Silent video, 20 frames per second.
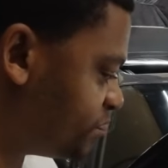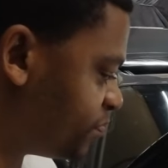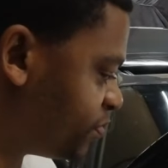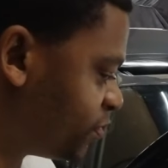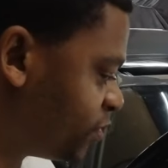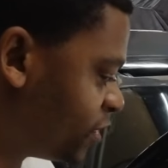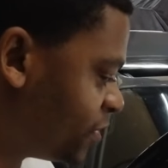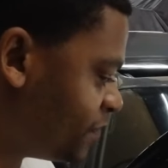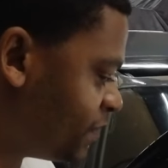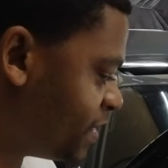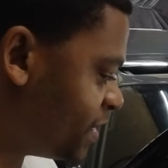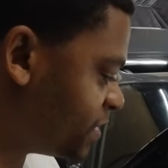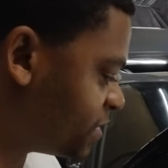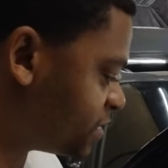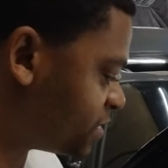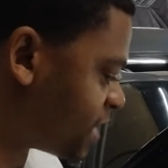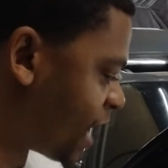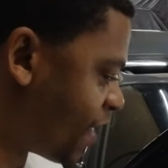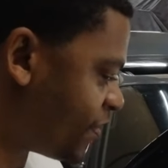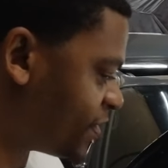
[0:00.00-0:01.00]
pretty
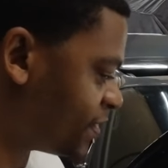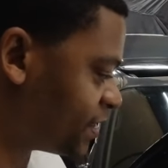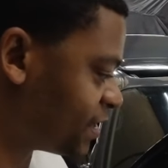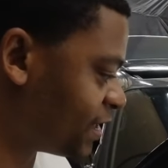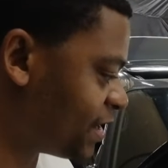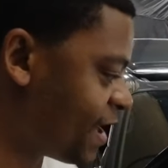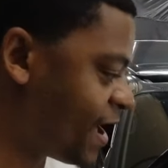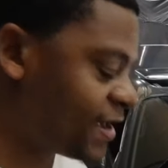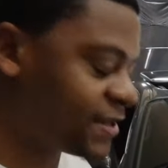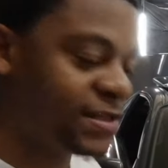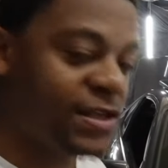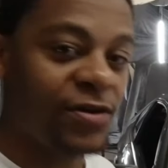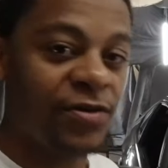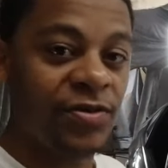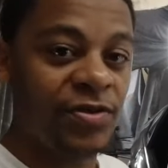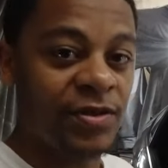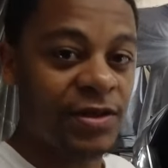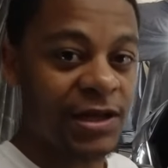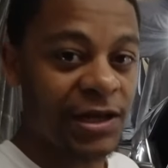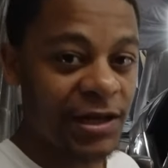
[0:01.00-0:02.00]
much I think the last thing
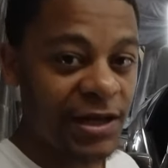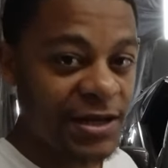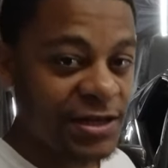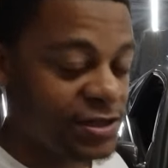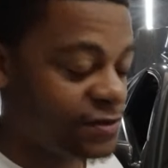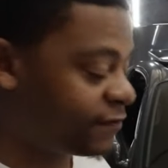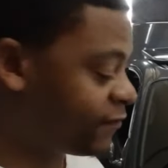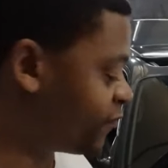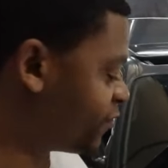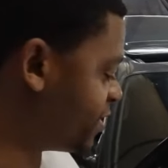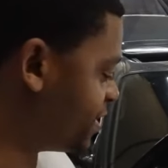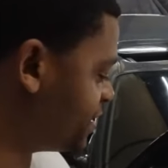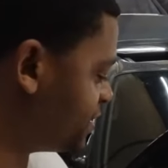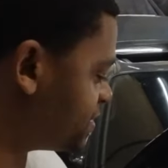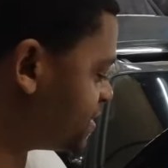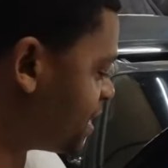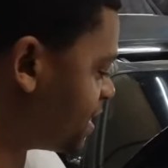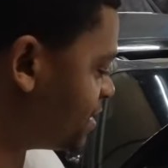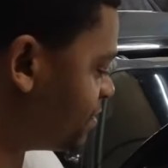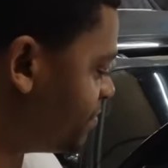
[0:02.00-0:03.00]
on the list for
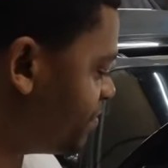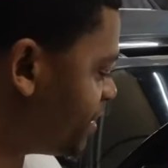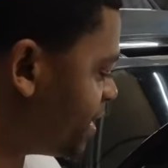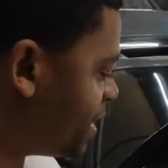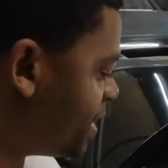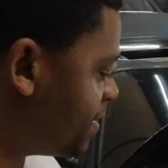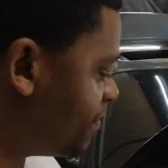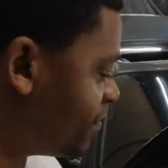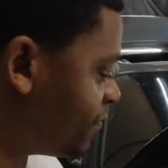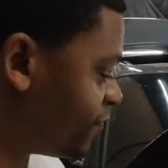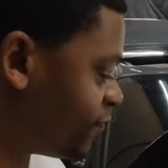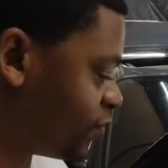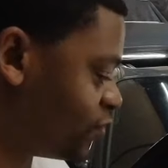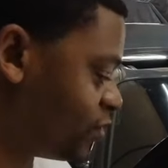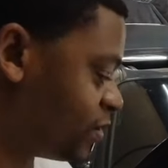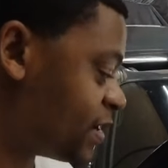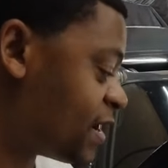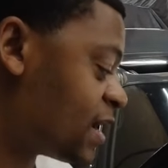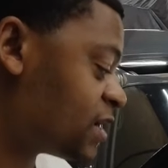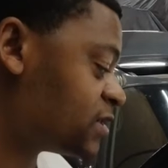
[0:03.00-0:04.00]
inside the bay before you
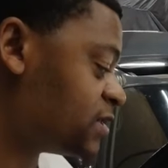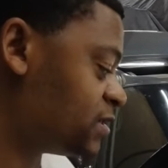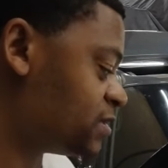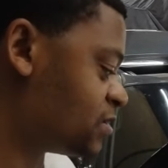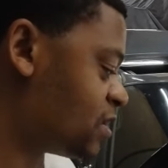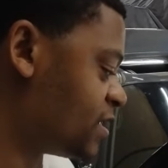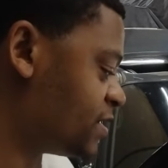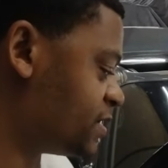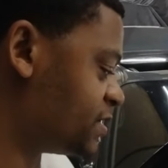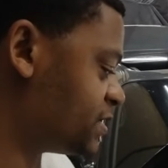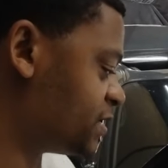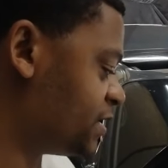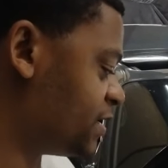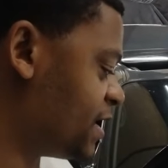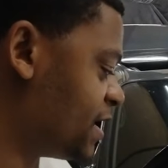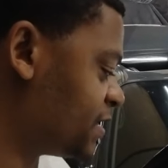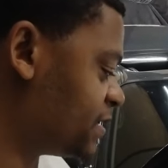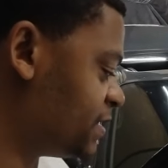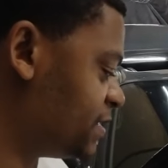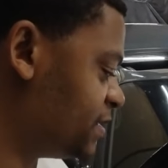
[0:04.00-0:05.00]
can actually start
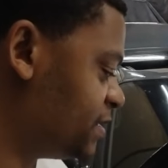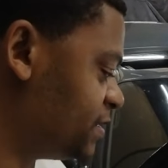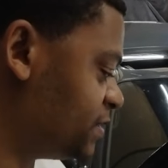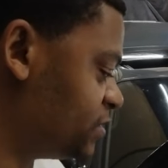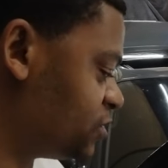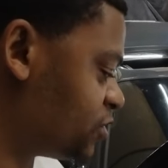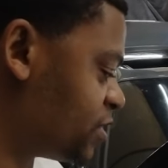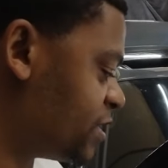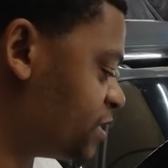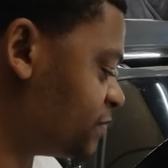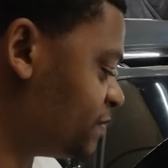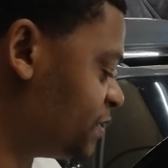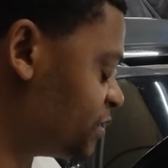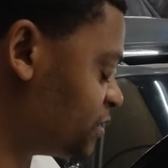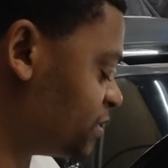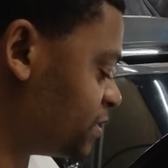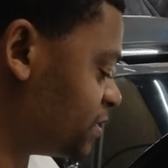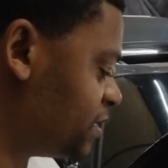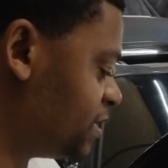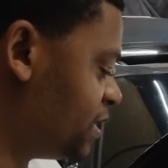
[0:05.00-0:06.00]
disconnecting the
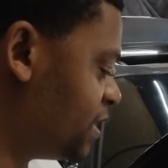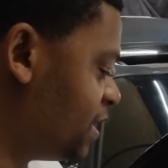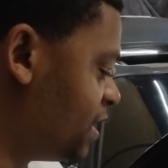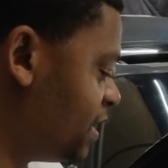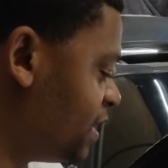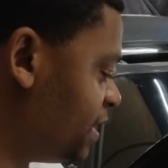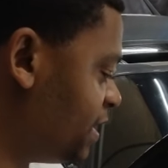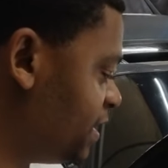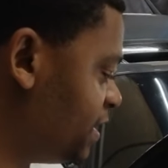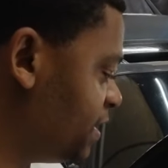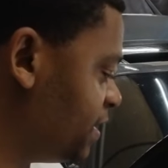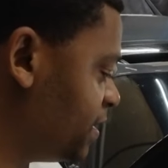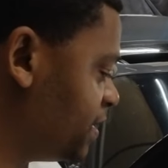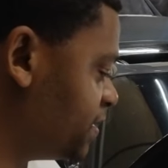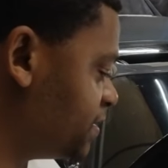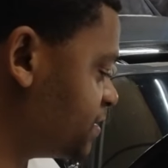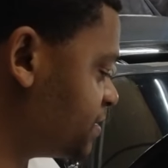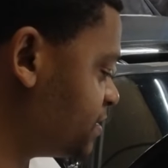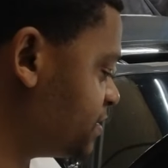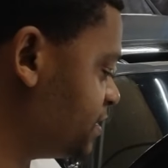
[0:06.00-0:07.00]
transmission
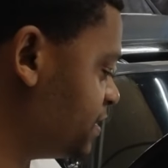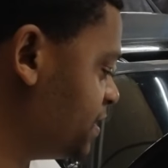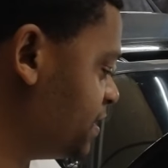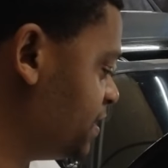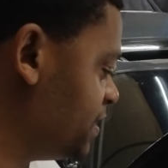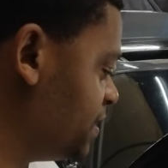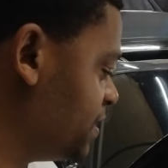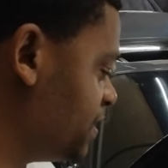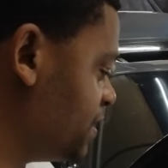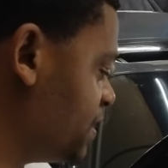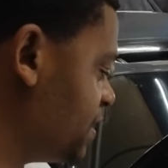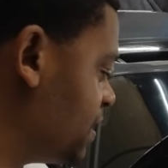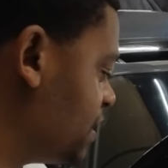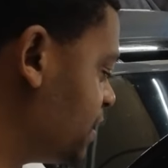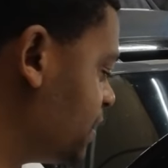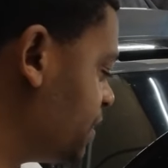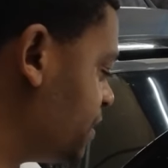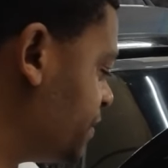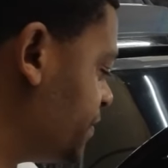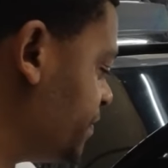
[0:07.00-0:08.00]
is the
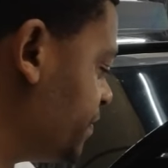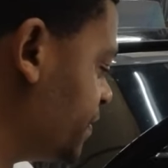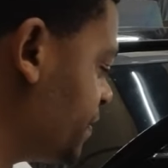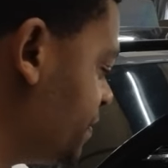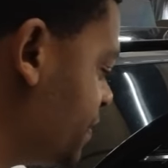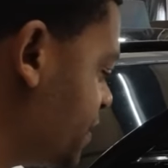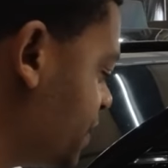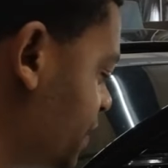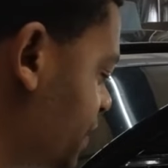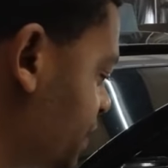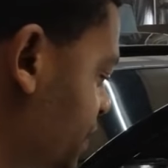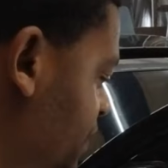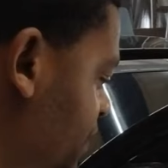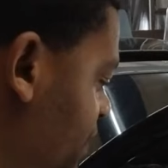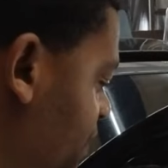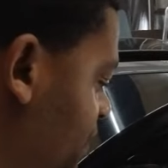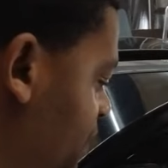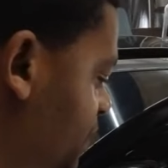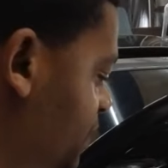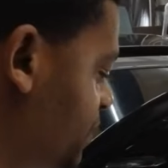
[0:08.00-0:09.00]
um, let me think
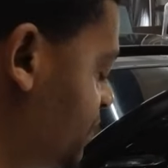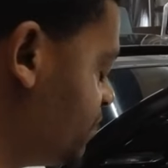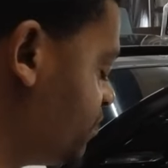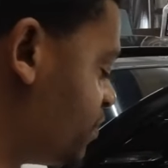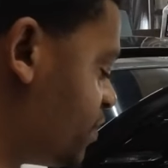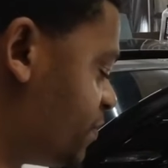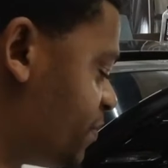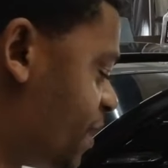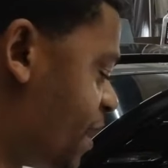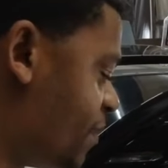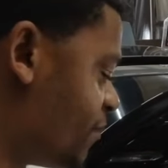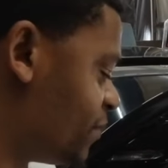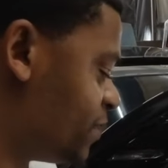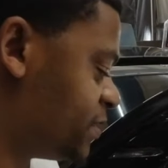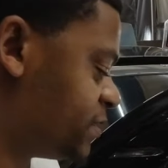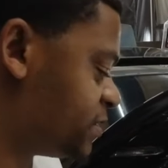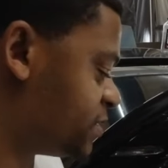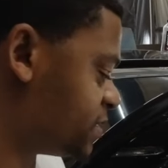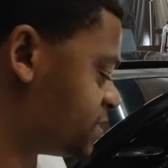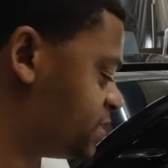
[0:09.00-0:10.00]
probably want
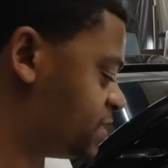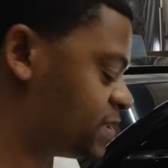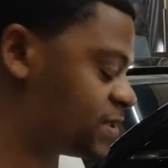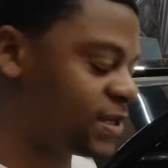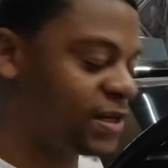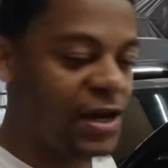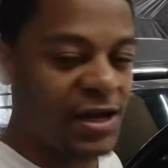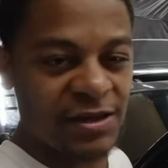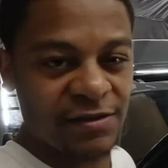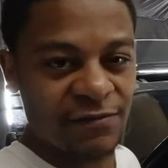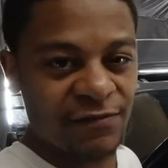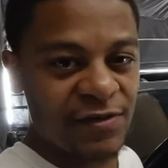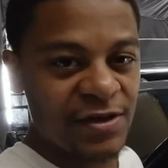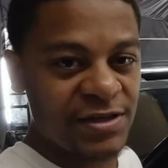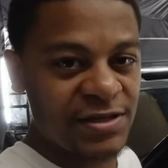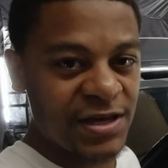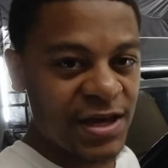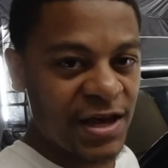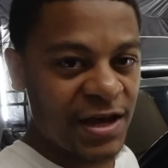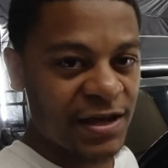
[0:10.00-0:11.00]
to just disconnect the
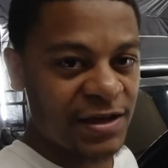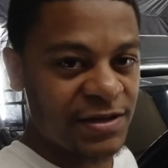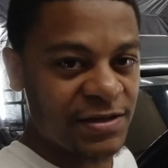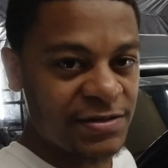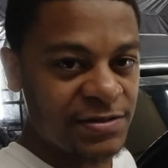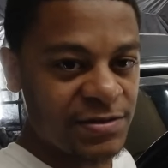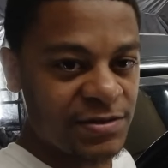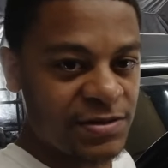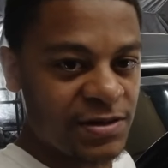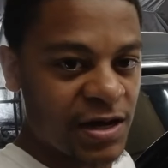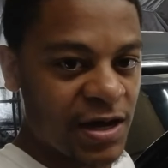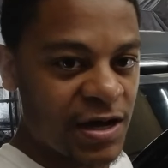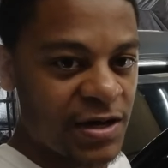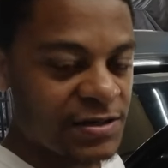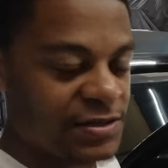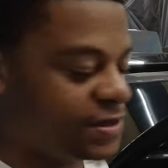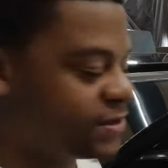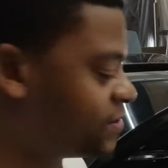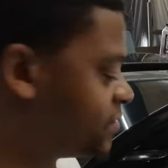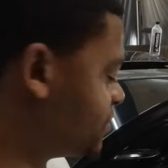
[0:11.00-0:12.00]
VTEC uh,
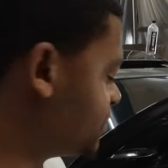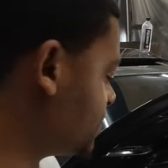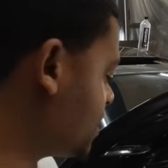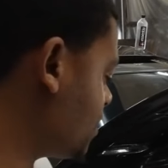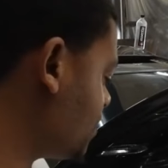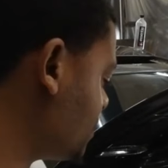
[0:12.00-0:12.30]
sensors I